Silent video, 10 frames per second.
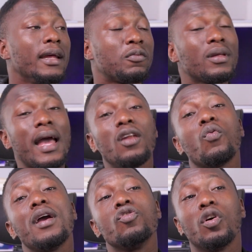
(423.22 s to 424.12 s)
especially
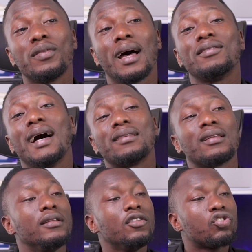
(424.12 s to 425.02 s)
when you observe that
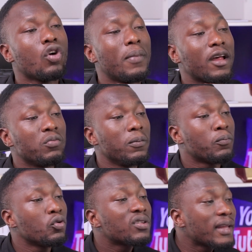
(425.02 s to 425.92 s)
this job has been
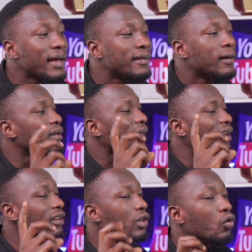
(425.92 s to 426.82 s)
posted, it
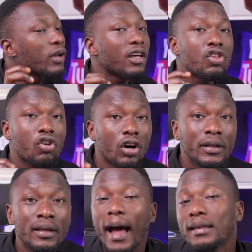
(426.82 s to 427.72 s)
has a
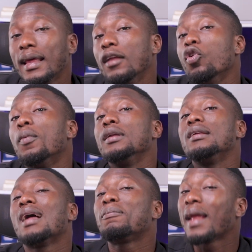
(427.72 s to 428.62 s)
location, and then nobody
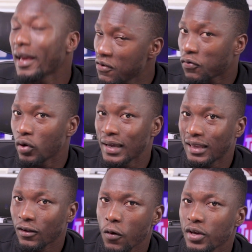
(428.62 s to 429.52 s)
is applying for
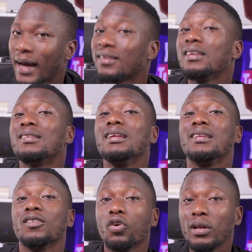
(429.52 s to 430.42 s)
it, or you can still see
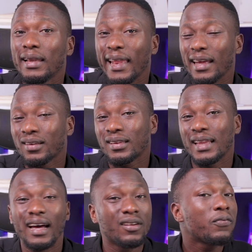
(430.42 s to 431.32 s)
it is on less than